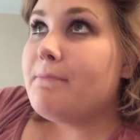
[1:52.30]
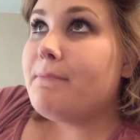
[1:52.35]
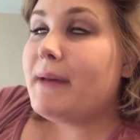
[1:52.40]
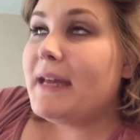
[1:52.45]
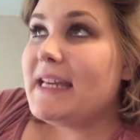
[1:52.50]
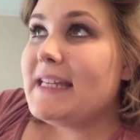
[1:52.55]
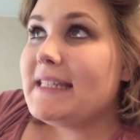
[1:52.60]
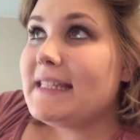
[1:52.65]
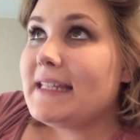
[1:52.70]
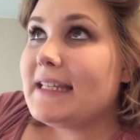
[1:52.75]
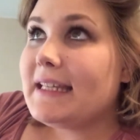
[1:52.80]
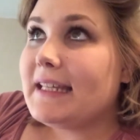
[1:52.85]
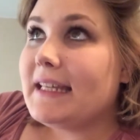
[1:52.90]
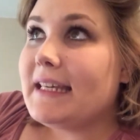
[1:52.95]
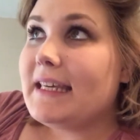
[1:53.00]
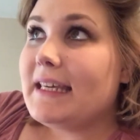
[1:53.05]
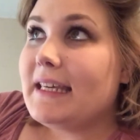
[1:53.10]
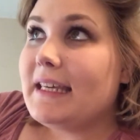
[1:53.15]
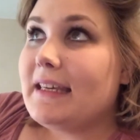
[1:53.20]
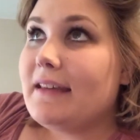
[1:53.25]

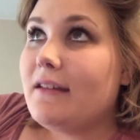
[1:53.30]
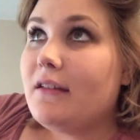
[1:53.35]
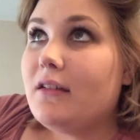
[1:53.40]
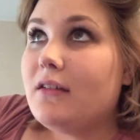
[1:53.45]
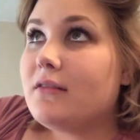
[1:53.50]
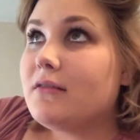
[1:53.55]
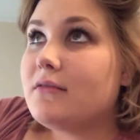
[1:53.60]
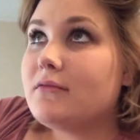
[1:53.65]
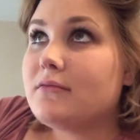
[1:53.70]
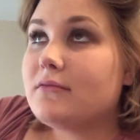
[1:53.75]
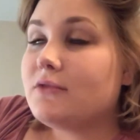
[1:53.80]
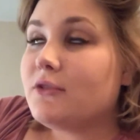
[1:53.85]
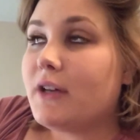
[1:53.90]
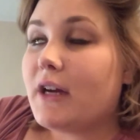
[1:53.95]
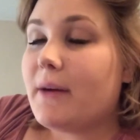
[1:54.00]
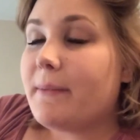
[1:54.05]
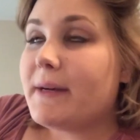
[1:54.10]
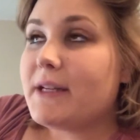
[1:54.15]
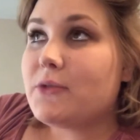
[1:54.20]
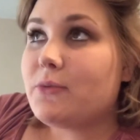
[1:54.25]
basically,
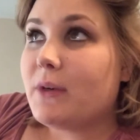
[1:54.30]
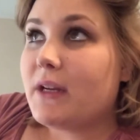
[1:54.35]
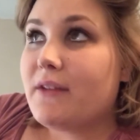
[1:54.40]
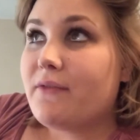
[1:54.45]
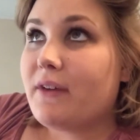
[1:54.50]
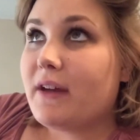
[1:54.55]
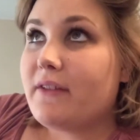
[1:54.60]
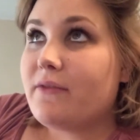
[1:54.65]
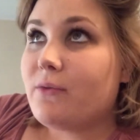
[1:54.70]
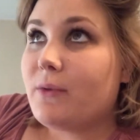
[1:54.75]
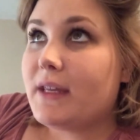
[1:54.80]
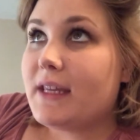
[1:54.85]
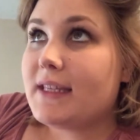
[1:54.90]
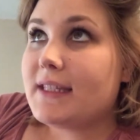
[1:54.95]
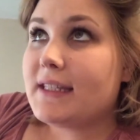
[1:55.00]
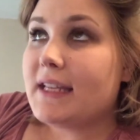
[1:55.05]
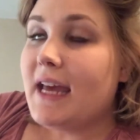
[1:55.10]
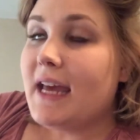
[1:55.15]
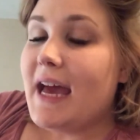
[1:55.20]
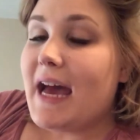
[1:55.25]
throughout my 25
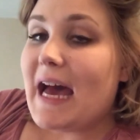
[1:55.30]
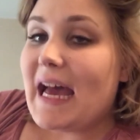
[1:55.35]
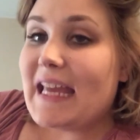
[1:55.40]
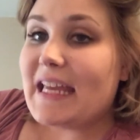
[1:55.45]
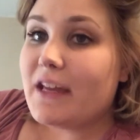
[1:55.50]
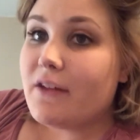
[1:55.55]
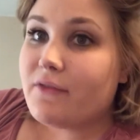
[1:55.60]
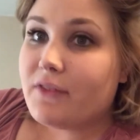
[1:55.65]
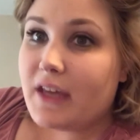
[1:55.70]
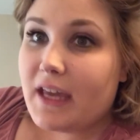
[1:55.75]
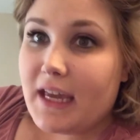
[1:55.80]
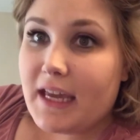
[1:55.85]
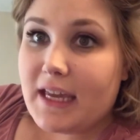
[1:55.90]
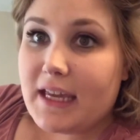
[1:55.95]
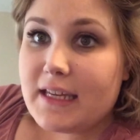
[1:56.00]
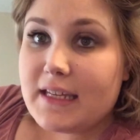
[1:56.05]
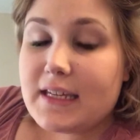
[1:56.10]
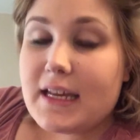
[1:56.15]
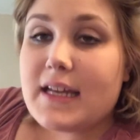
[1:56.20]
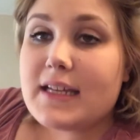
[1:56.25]
weeks, I have
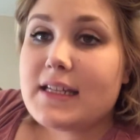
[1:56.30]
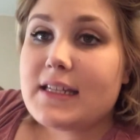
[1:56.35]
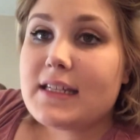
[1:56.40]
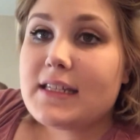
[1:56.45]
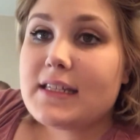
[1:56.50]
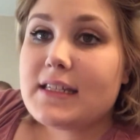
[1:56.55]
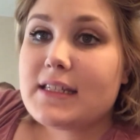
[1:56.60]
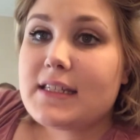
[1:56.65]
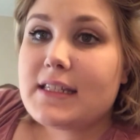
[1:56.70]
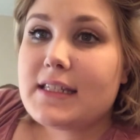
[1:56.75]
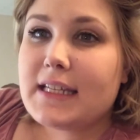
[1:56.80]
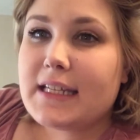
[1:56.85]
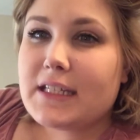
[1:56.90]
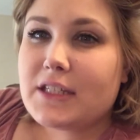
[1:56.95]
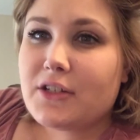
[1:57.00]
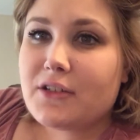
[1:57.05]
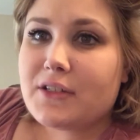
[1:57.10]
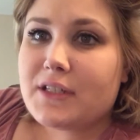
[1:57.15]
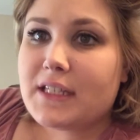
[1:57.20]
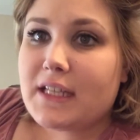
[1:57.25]
gained
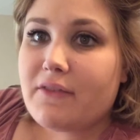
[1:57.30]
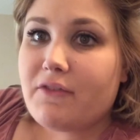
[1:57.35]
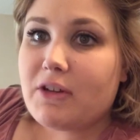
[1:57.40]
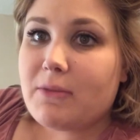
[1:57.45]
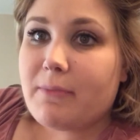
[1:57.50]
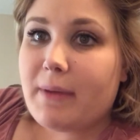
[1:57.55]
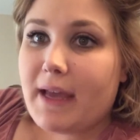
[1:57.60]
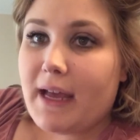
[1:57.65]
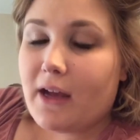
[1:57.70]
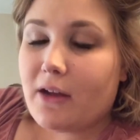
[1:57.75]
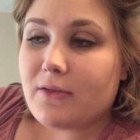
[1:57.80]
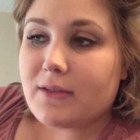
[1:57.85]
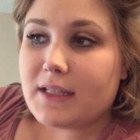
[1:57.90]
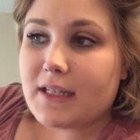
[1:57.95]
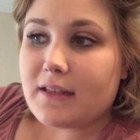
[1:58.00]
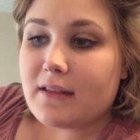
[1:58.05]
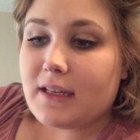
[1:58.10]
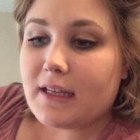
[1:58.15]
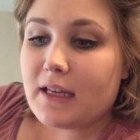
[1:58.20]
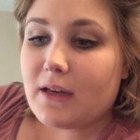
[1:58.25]
six or seven pounds,
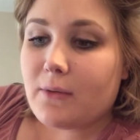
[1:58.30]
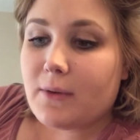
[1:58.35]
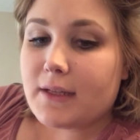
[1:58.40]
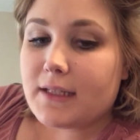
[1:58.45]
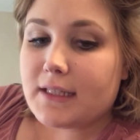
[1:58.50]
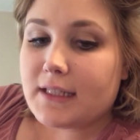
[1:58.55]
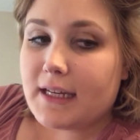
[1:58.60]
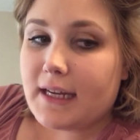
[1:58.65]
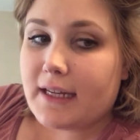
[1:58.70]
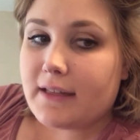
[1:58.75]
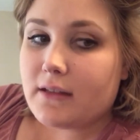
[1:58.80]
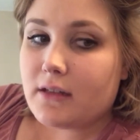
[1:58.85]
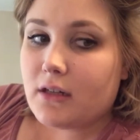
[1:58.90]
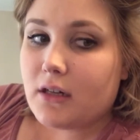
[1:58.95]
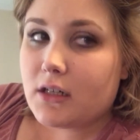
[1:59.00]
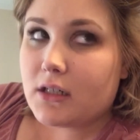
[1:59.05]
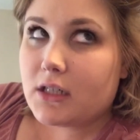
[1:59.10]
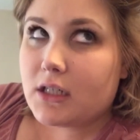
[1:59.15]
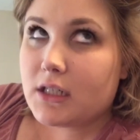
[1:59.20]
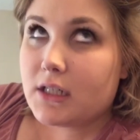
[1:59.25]
I think it was today at the
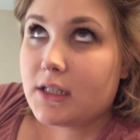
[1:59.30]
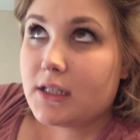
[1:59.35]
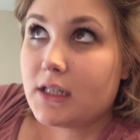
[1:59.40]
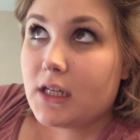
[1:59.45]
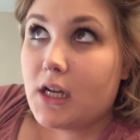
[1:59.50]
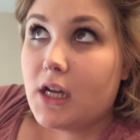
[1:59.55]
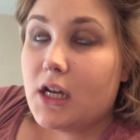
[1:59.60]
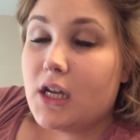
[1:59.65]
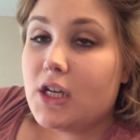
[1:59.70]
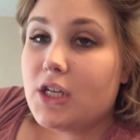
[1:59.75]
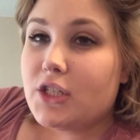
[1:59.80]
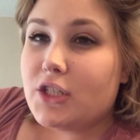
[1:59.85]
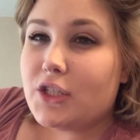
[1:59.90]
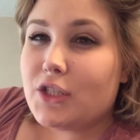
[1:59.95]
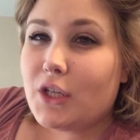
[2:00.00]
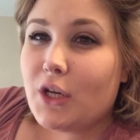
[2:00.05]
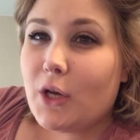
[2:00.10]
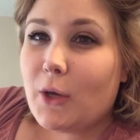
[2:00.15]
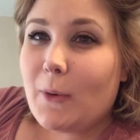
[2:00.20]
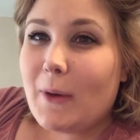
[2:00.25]
doctor's.
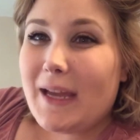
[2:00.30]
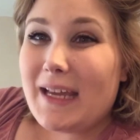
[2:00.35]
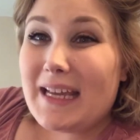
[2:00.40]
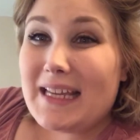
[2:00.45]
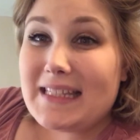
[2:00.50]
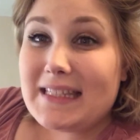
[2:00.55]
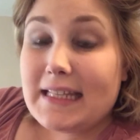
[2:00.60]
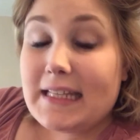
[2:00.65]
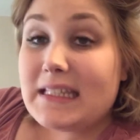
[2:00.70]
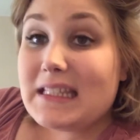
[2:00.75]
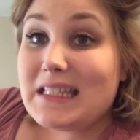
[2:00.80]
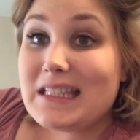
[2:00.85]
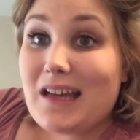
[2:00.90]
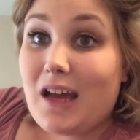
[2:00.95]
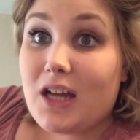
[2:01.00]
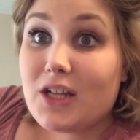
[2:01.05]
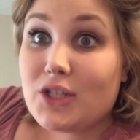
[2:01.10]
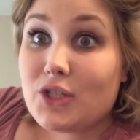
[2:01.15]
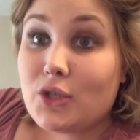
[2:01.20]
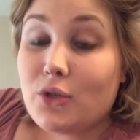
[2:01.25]
So I guess that's
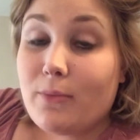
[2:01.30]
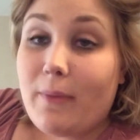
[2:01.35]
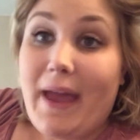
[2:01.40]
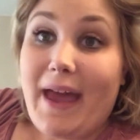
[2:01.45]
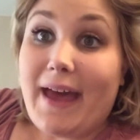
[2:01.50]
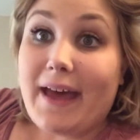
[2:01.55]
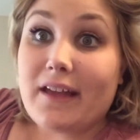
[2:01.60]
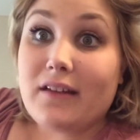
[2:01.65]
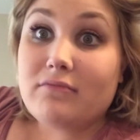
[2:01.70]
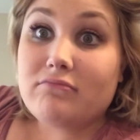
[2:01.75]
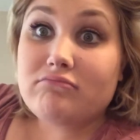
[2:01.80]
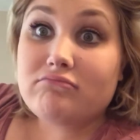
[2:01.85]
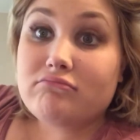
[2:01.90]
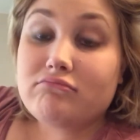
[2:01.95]
not too bad.